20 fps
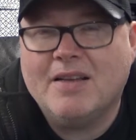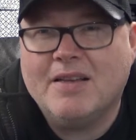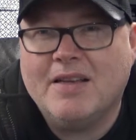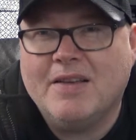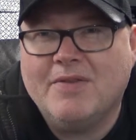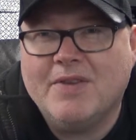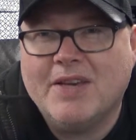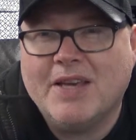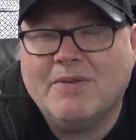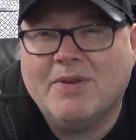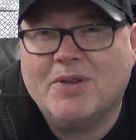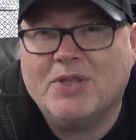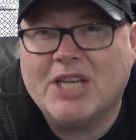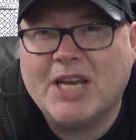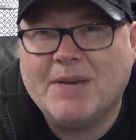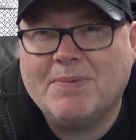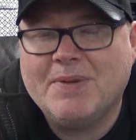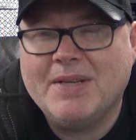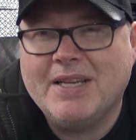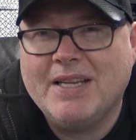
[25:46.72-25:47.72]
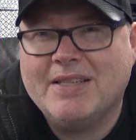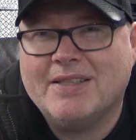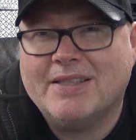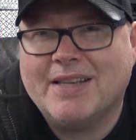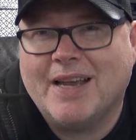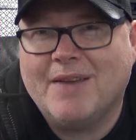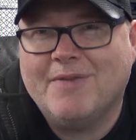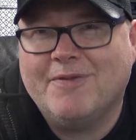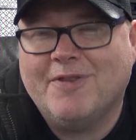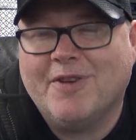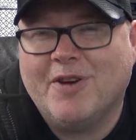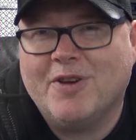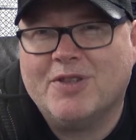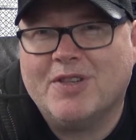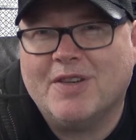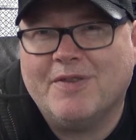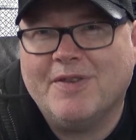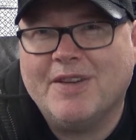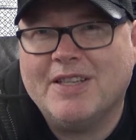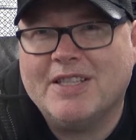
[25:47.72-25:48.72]
If you get the Japanese Saturn
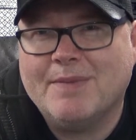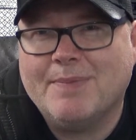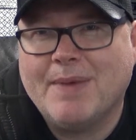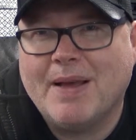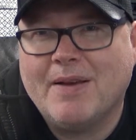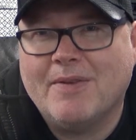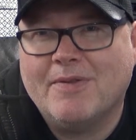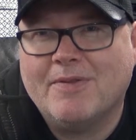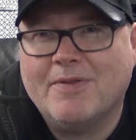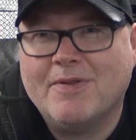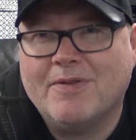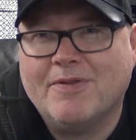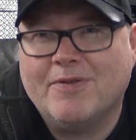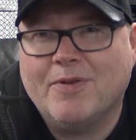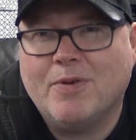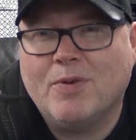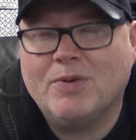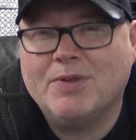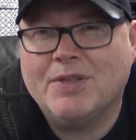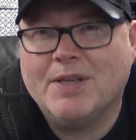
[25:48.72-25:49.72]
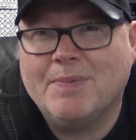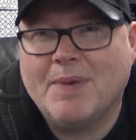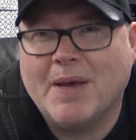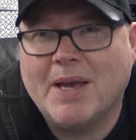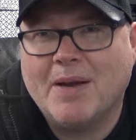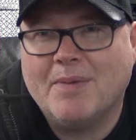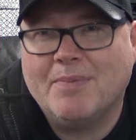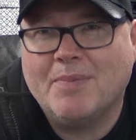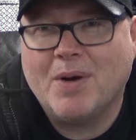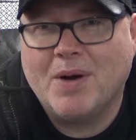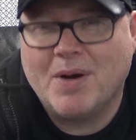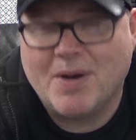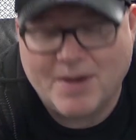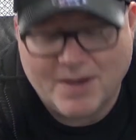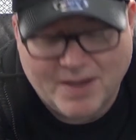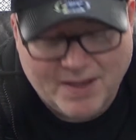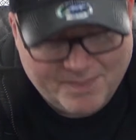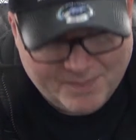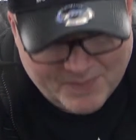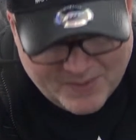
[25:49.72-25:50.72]
version, I think it's about the £40
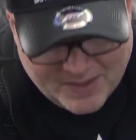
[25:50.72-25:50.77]
mark.